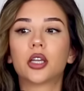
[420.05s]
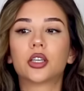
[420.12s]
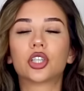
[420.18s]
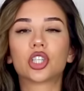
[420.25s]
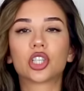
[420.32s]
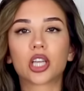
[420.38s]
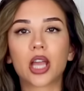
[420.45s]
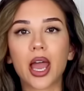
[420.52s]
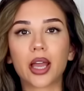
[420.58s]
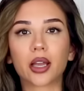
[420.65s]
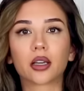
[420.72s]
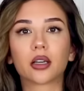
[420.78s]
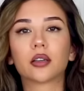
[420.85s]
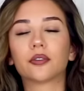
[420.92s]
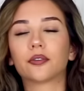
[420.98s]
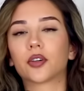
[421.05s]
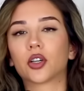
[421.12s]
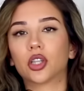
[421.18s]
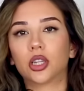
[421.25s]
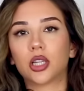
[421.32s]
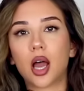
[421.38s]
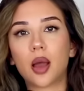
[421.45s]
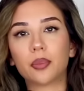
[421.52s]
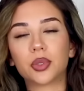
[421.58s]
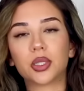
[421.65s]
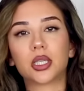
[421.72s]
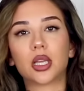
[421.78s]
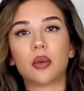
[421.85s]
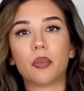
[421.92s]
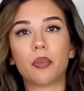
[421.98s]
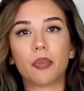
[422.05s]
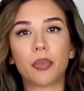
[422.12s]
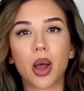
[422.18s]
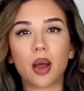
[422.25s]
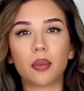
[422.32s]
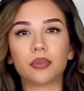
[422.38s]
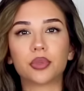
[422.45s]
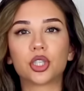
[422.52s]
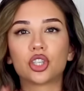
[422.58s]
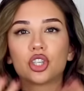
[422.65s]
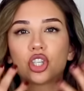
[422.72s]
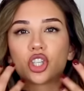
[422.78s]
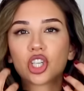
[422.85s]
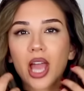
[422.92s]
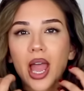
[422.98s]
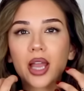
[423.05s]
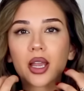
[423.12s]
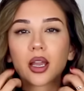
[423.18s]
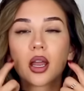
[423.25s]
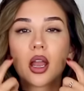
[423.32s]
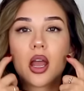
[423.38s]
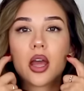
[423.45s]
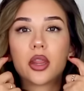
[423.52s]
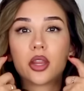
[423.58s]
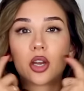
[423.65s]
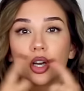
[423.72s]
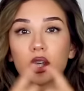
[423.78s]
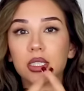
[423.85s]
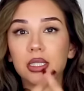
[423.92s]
check for lumps and bumps, check their